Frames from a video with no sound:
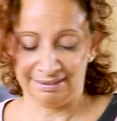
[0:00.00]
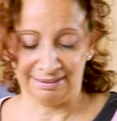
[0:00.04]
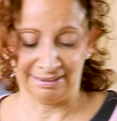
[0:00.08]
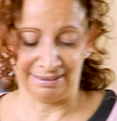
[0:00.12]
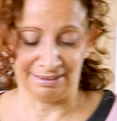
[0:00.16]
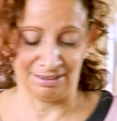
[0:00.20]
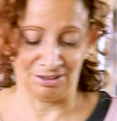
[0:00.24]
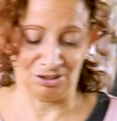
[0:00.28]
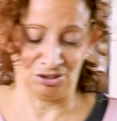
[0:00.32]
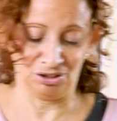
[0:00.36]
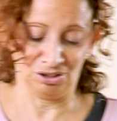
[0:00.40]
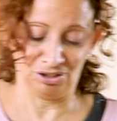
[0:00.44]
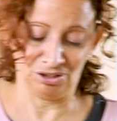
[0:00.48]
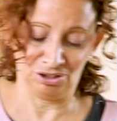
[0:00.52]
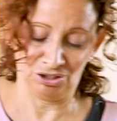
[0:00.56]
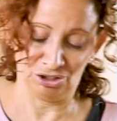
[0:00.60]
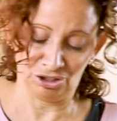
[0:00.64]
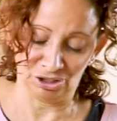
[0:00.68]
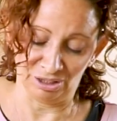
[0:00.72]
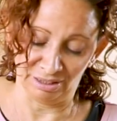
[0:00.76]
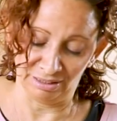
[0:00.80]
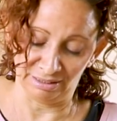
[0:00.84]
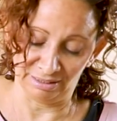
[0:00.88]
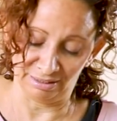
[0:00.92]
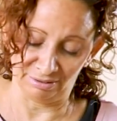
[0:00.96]
Let's
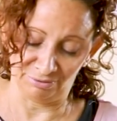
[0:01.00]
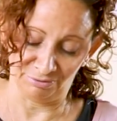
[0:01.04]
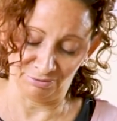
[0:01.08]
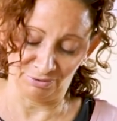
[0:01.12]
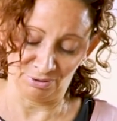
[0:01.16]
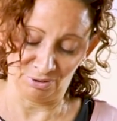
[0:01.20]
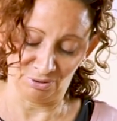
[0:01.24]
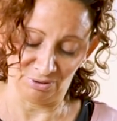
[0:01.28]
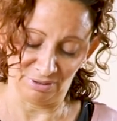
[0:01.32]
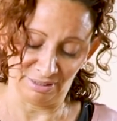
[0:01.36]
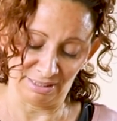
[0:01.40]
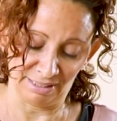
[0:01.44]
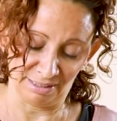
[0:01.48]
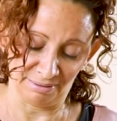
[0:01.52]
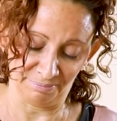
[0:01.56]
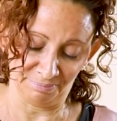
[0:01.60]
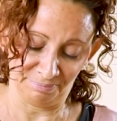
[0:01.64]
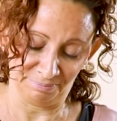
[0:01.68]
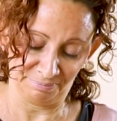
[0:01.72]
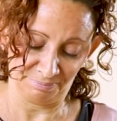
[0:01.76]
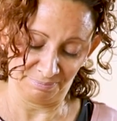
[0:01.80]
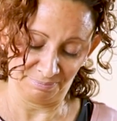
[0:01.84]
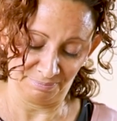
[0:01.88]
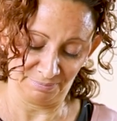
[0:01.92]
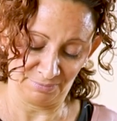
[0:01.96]
gently fold that.
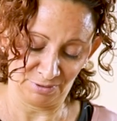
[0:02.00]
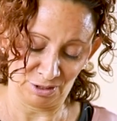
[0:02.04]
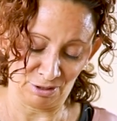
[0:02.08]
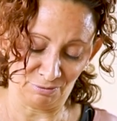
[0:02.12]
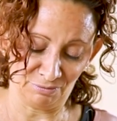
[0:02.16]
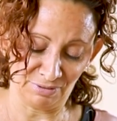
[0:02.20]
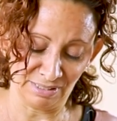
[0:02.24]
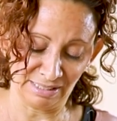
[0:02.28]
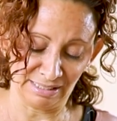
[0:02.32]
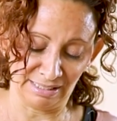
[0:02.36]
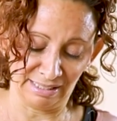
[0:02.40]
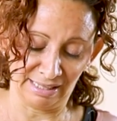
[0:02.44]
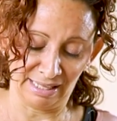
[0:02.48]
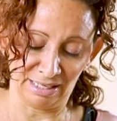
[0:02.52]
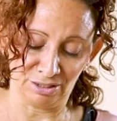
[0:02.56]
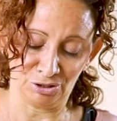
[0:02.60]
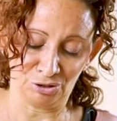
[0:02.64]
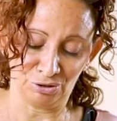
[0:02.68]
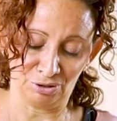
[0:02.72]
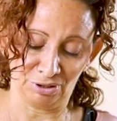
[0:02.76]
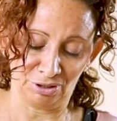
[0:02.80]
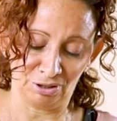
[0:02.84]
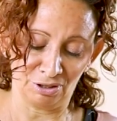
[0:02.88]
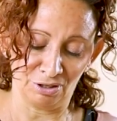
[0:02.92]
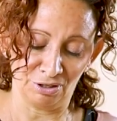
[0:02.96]
Obviously that
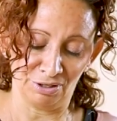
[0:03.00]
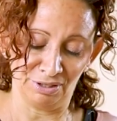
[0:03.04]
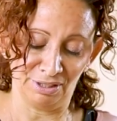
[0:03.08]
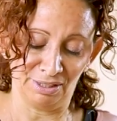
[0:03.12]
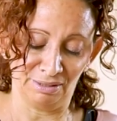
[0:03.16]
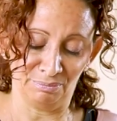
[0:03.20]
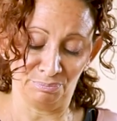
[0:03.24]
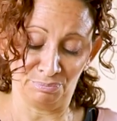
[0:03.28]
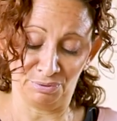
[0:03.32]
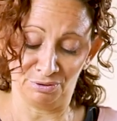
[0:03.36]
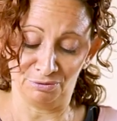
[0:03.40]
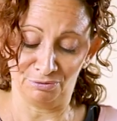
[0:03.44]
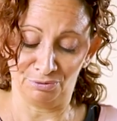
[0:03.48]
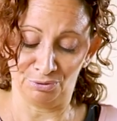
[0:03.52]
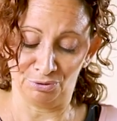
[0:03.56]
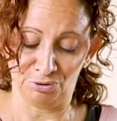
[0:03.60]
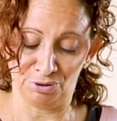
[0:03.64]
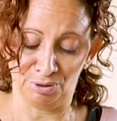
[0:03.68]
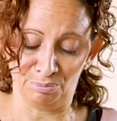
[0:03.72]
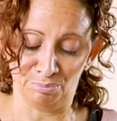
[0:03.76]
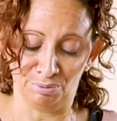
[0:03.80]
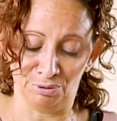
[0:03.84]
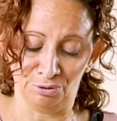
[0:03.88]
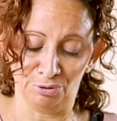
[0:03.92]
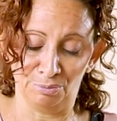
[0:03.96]
should have gone in before
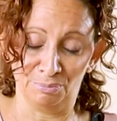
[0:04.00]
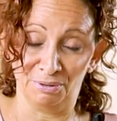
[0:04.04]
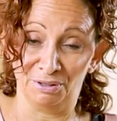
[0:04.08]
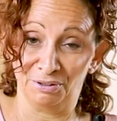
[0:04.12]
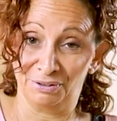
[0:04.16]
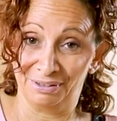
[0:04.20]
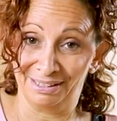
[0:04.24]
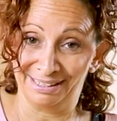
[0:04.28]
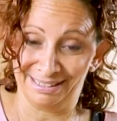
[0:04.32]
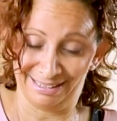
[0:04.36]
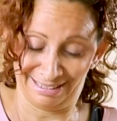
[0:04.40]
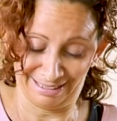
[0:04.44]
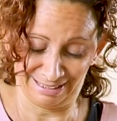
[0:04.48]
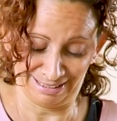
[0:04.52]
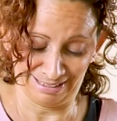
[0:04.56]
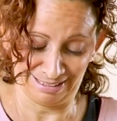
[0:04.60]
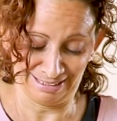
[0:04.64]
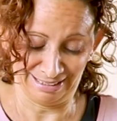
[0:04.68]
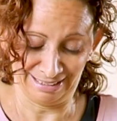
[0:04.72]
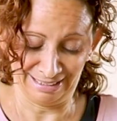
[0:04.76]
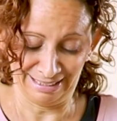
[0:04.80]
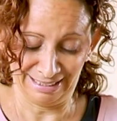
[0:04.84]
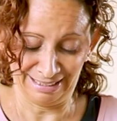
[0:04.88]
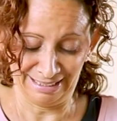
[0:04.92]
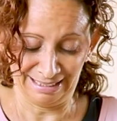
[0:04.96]
the blueberries.
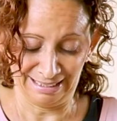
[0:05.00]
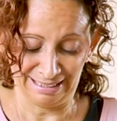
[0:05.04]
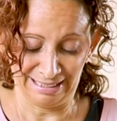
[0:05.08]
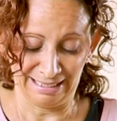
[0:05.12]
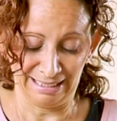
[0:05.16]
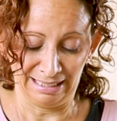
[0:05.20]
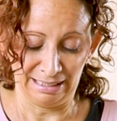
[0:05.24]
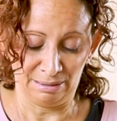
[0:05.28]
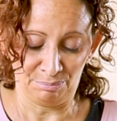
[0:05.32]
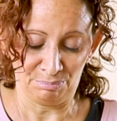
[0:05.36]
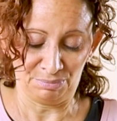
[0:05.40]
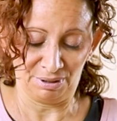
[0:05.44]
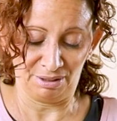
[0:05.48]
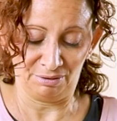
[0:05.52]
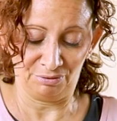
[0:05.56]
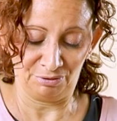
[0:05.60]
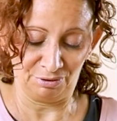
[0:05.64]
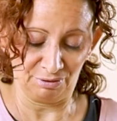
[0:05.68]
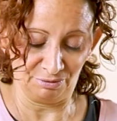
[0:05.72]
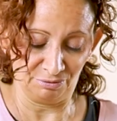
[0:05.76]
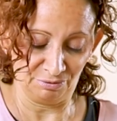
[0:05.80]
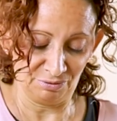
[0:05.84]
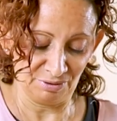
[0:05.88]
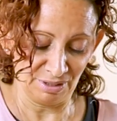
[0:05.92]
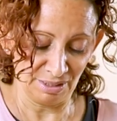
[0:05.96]
But if
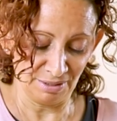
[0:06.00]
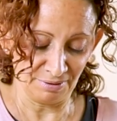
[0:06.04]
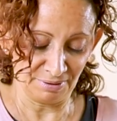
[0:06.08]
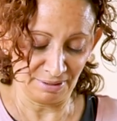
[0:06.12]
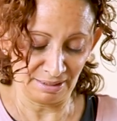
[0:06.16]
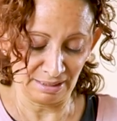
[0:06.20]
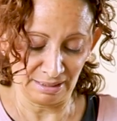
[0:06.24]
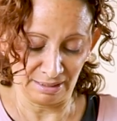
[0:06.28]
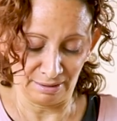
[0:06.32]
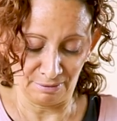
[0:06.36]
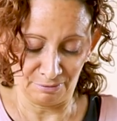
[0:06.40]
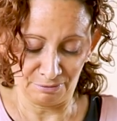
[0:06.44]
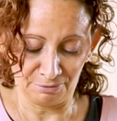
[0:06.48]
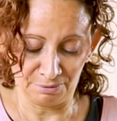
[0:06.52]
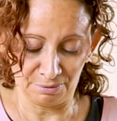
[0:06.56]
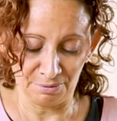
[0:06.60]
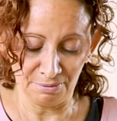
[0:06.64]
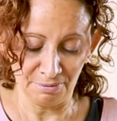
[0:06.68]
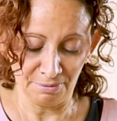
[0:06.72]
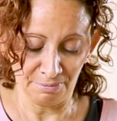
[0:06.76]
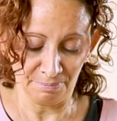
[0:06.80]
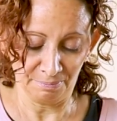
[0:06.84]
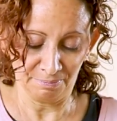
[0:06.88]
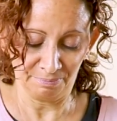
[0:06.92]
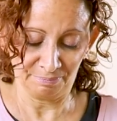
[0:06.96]
you're very
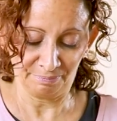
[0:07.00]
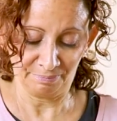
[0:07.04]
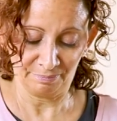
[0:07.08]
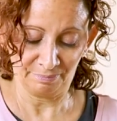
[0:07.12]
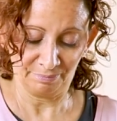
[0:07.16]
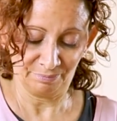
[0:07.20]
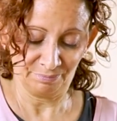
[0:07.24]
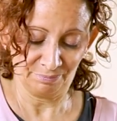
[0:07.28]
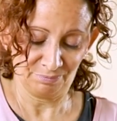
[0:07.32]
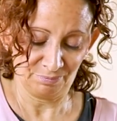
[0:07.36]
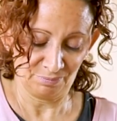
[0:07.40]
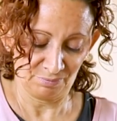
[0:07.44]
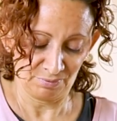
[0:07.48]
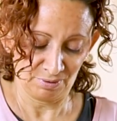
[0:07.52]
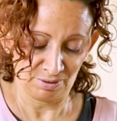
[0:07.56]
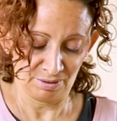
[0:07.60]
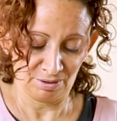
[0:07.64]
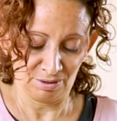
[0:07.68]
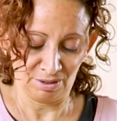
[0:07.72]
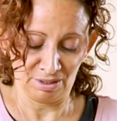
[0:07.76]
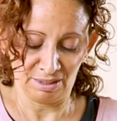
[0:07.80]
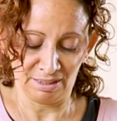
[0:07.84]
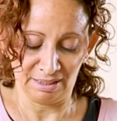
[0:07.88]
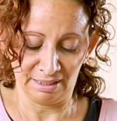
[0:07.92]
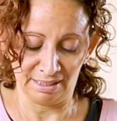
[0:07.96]
careful,
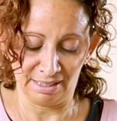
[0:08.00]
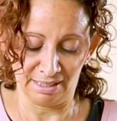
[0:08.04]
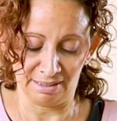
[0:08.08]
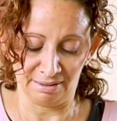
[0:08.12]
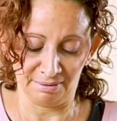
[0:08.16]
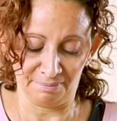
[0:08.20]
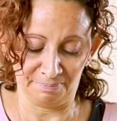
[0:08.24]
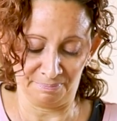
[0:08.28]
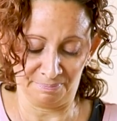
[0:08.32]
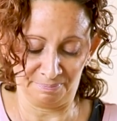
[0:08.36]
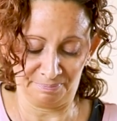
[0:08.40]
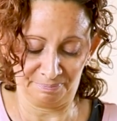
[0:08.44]
you can add it.